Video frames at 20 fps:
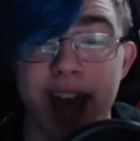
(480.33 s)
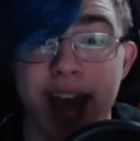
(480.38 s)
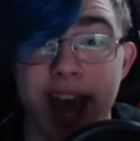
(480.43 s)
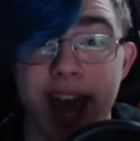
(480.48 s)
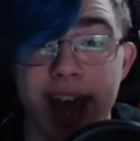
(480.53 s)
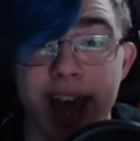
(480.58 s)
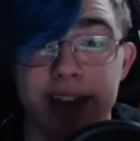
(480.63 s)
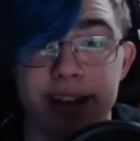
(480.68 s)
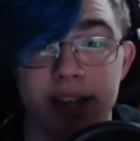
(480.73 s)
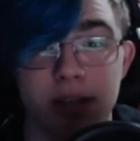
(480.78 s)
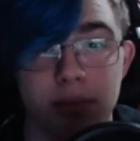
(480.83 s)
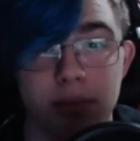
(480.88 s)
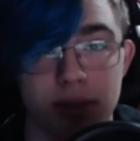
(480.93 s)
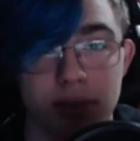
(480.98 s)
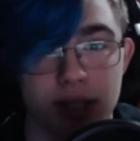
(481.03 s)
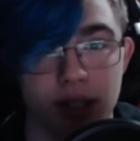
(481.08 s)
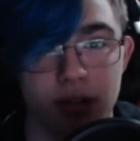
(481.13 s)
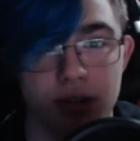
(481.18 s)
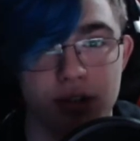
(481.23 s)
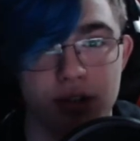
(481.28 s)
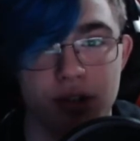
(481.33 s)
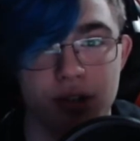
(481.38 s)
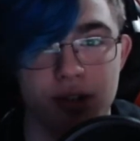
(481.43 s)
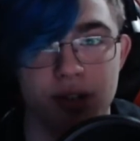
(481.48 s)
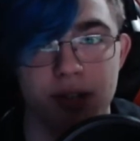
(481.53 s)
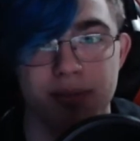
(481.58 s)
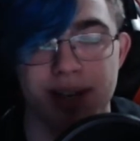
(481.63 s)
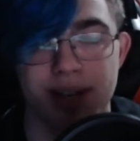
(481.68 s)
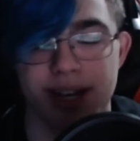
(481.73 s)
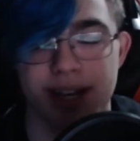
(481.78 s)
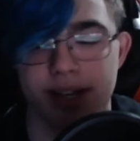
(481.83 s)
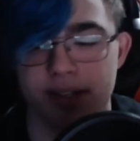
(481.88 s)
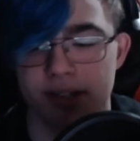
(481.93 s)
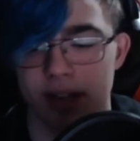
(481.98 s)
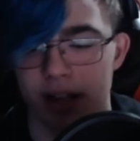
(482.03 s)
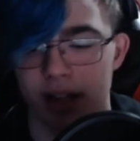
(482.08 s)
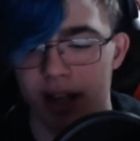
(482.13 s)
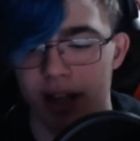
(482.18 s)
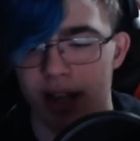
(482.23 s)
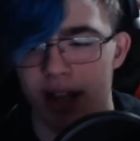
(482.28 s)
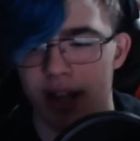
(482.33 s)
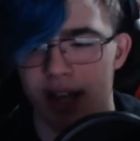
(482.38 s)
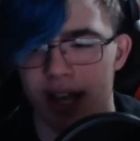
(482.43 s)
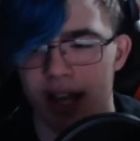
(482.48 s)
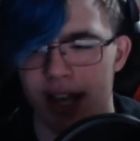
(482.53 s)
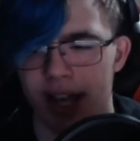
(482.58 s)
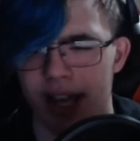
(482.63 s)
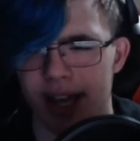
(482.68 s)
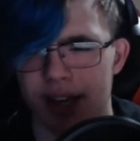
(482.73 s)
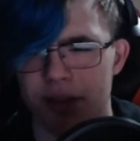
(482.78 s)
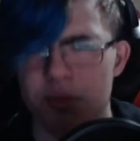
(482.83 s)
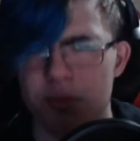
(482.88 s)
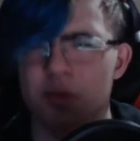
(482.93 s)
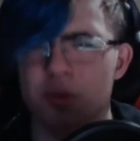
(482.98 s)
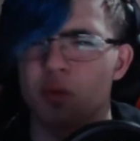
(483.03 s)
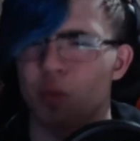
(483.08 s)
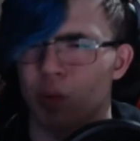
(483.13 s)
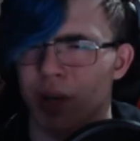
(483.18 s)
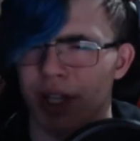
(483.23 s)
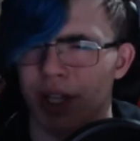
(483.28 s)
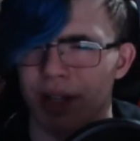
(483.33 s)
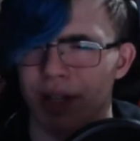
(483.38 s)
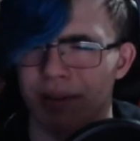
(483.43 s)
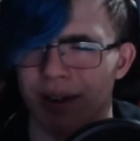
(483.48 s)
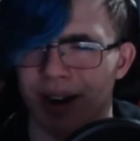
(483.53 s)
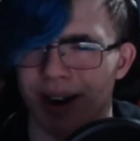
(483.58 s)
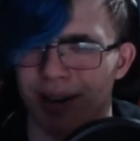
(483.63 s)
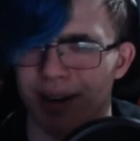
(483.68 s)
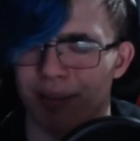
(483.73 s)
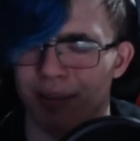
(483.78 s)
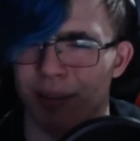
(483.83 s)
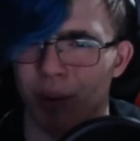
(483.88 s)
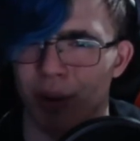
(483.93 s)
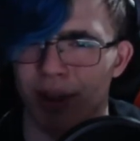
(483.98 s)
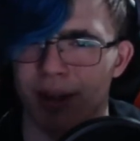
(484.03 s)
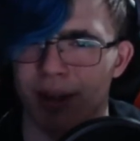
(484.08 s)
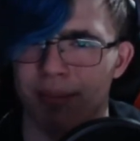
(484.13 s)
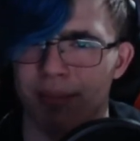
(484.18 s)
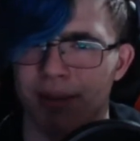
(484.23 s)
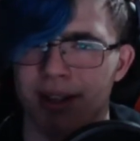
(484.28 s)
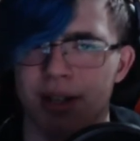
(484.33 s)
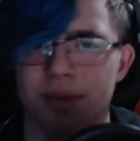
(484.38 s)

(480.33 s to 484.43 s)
had a couple yellow shirts in the past, and it was really rare I wore them.